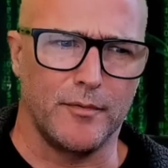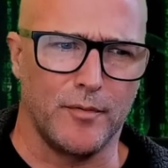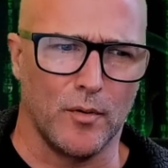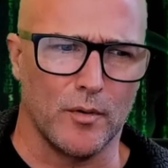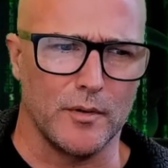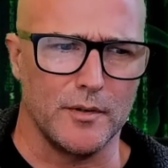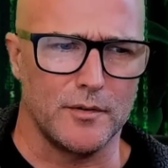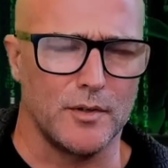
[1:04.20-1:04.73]

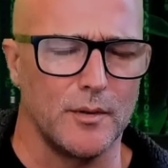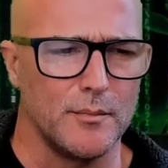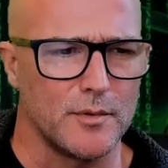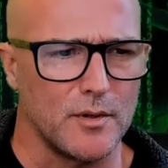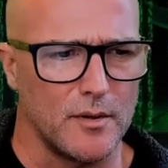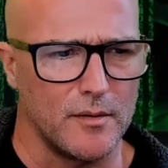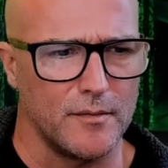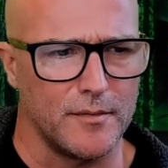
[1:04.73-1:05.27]
before in
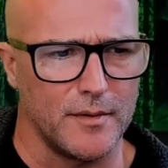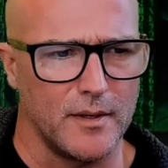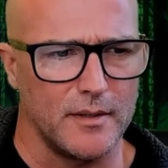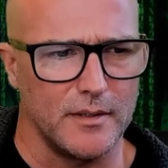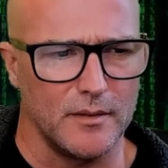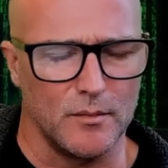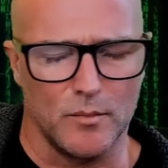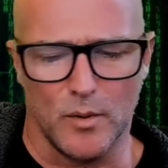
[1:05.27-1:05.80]
terms of
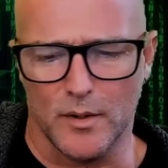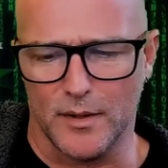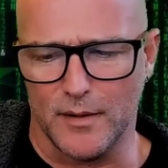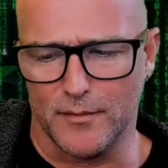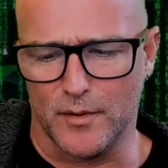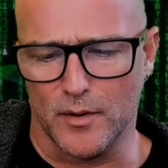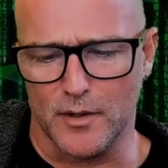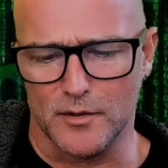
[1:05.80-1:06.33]
what
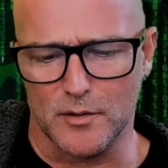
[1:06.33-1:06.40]
they've got